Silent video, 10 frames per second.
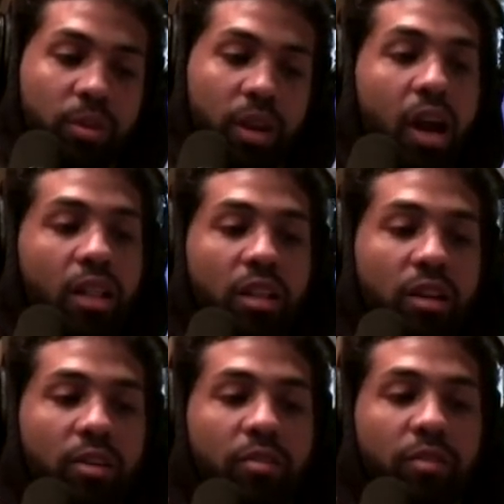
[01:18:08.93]
I
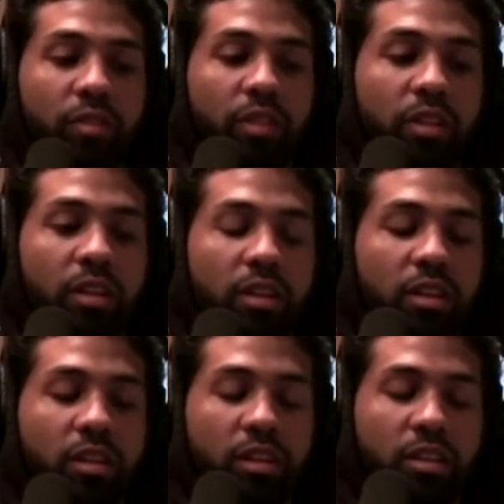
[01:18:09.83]
love
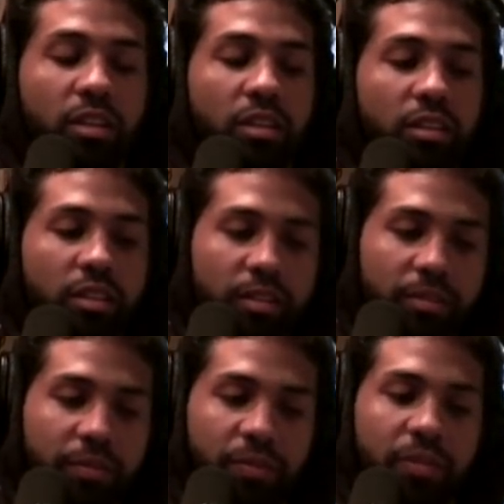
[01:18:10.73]
the
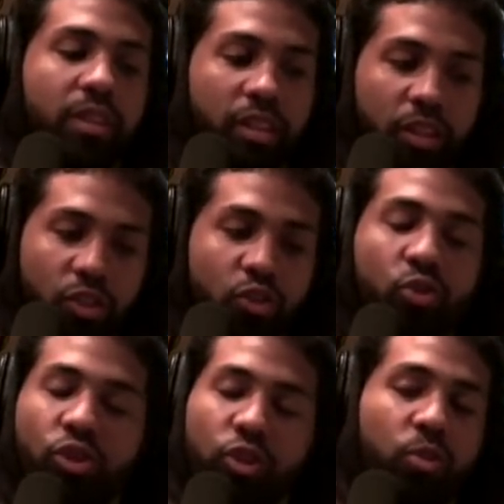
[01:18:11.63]
you're
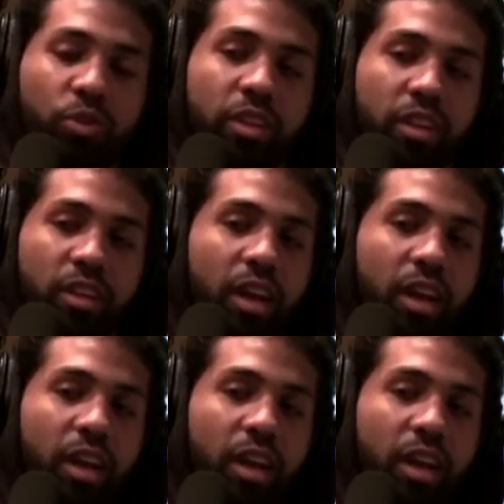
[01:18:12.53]
doing your own thing.